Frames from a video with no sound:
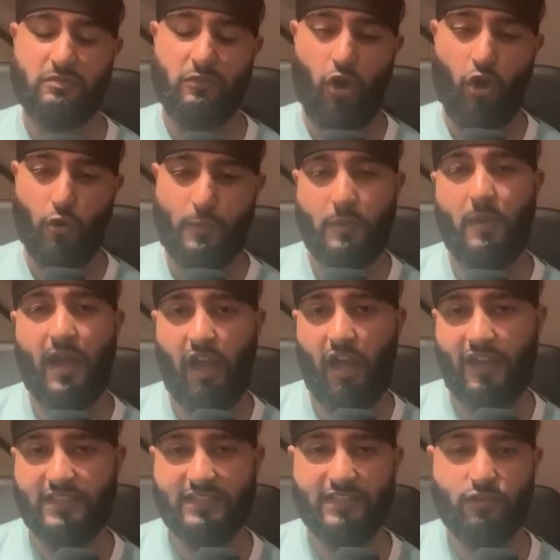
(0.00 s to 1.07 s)
opened my
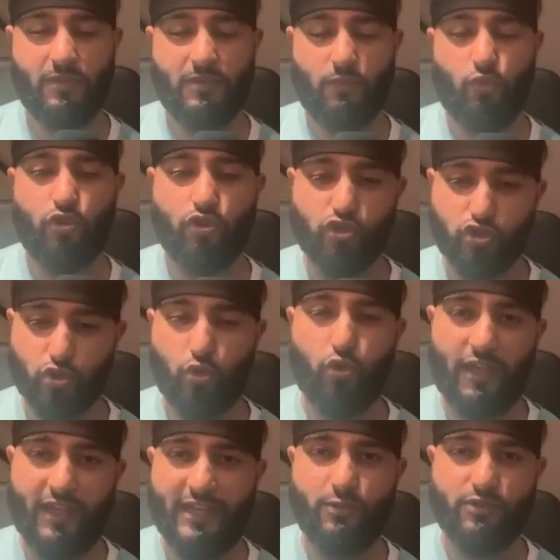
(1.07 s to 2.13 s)
eyes a little bit more and saw
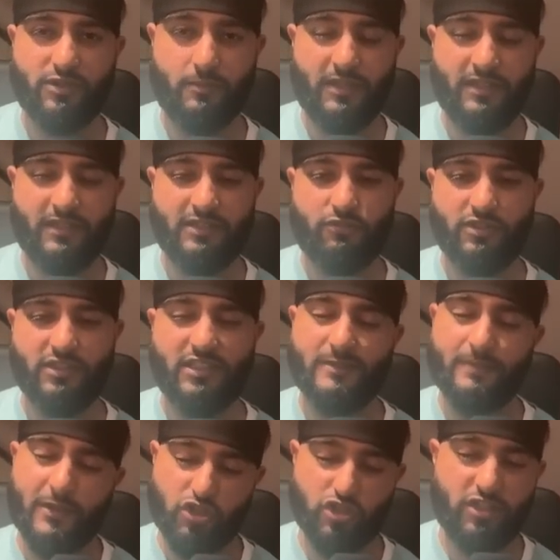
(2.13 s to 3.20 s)
that he was a minute,
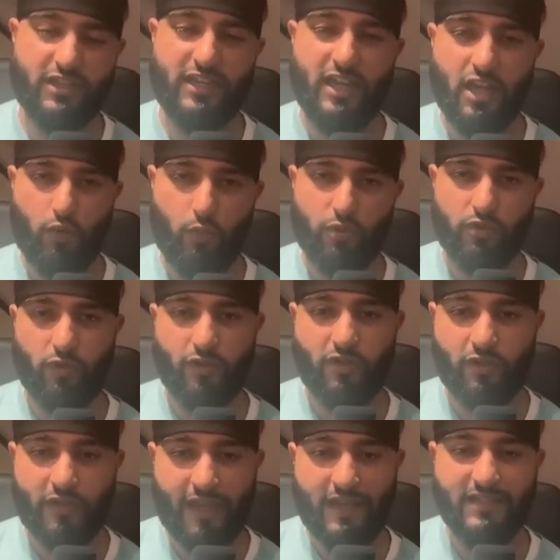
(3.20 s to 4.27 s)
especially with Lloyd
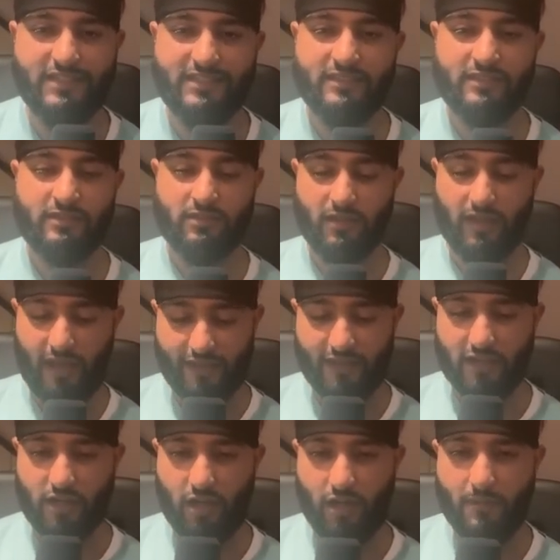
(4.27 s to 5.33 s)
Kelly at the
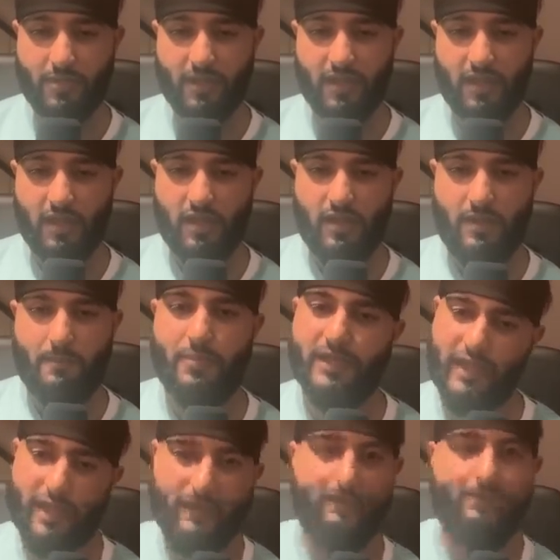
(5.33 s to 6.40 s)
club. But
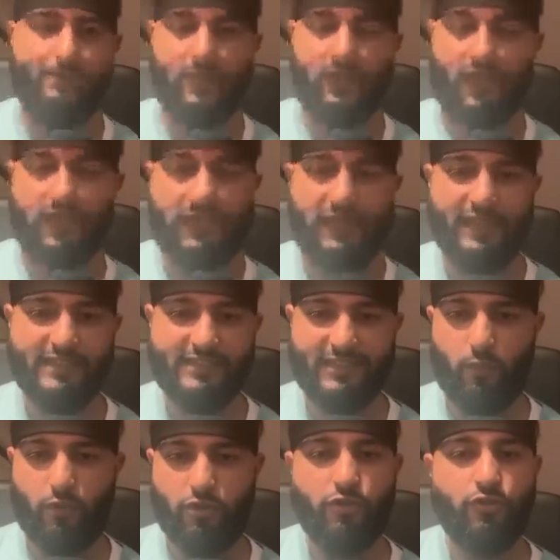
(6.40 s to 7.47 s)
yeah, he's
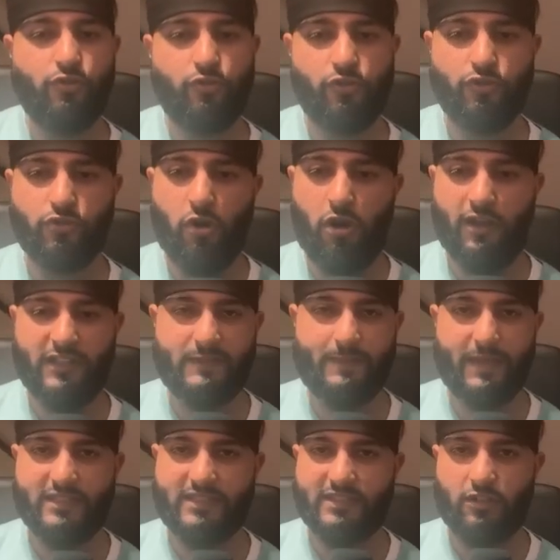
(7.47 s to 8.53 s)
someone who you can't
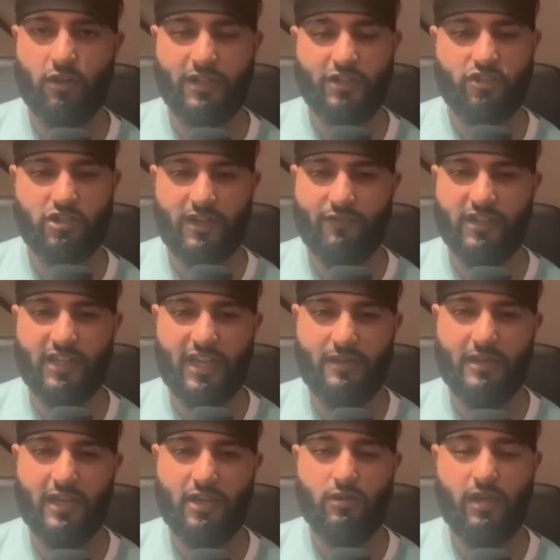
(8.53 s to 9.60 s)
expect to start each and every game
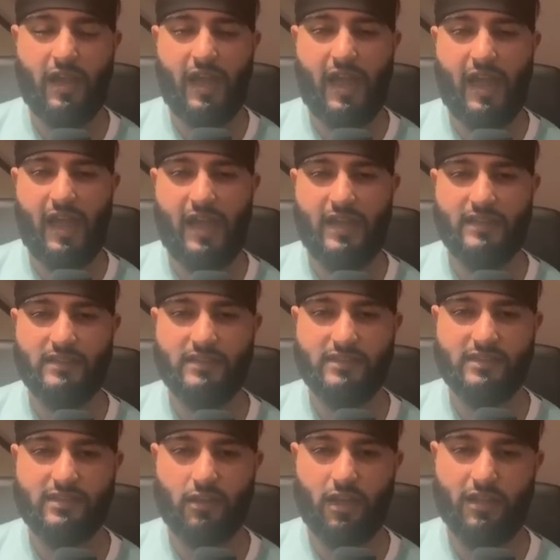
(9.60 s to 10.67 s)
now. And
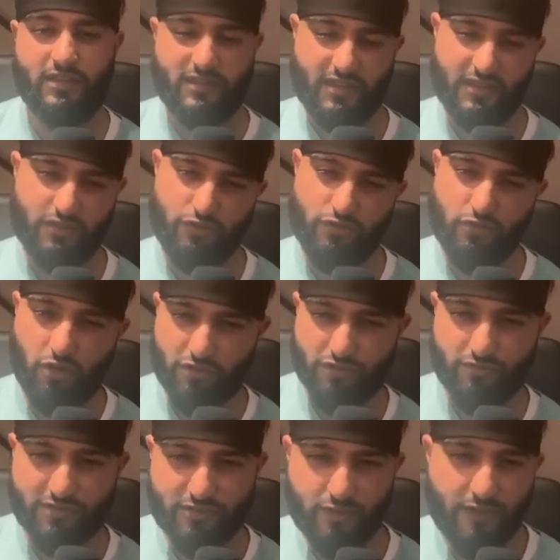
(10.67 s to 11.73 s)
I think Newcastle
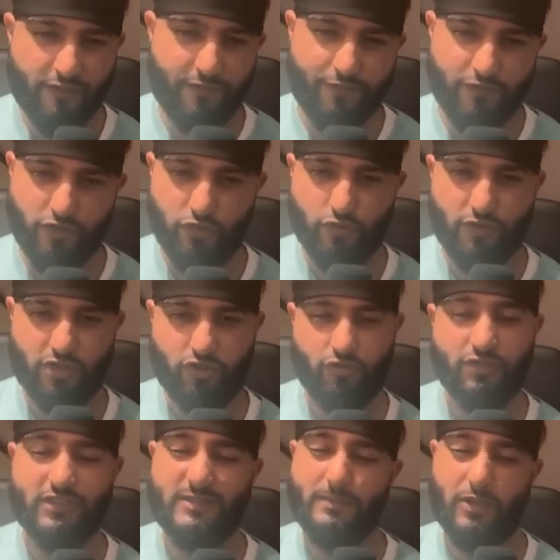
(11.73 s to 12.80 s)
still have a few issues,
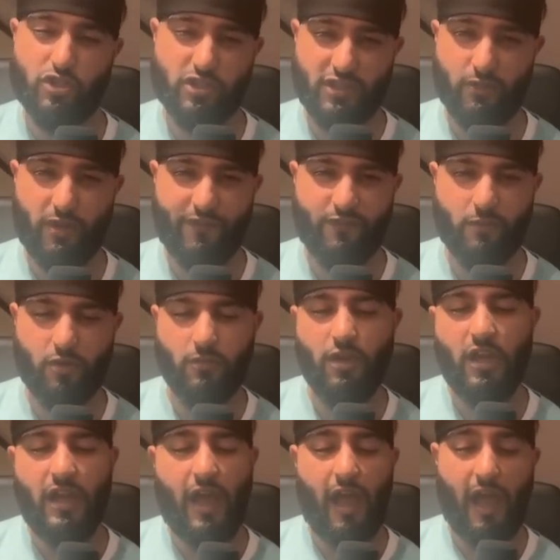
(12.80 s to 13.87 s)
especially away from home.
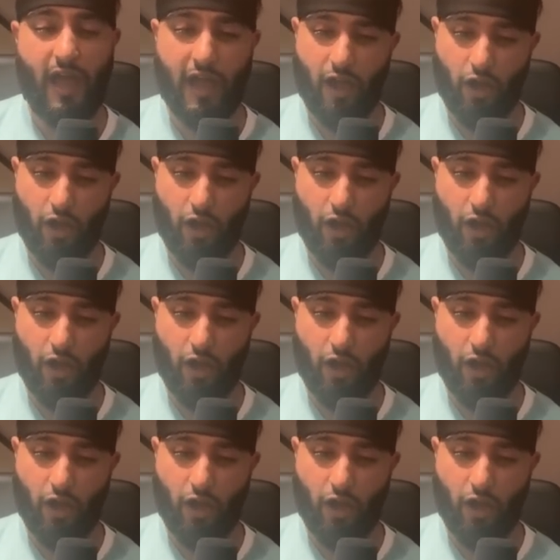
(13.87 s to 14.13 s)
At